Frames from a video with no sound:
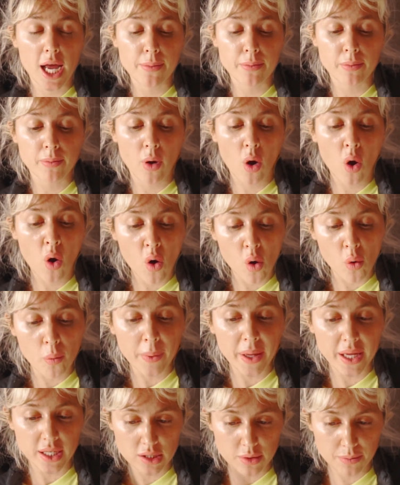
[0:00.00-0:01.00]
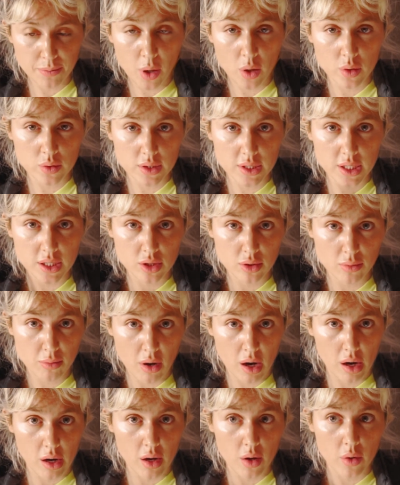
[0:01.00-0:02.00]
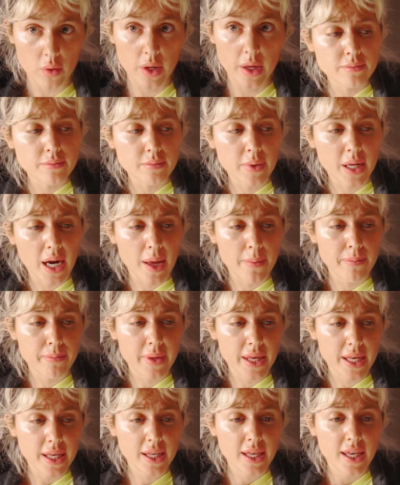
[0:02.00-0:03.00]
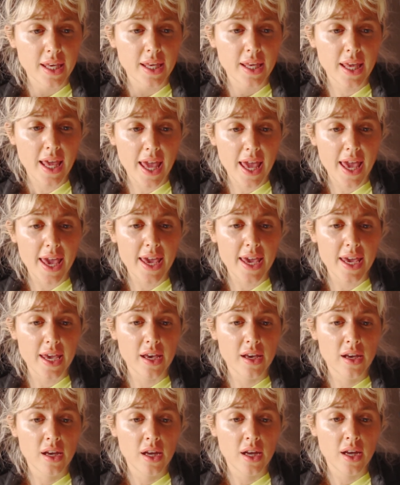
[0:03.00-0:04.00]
I'm hoping to post it tomorrow, but I'm making a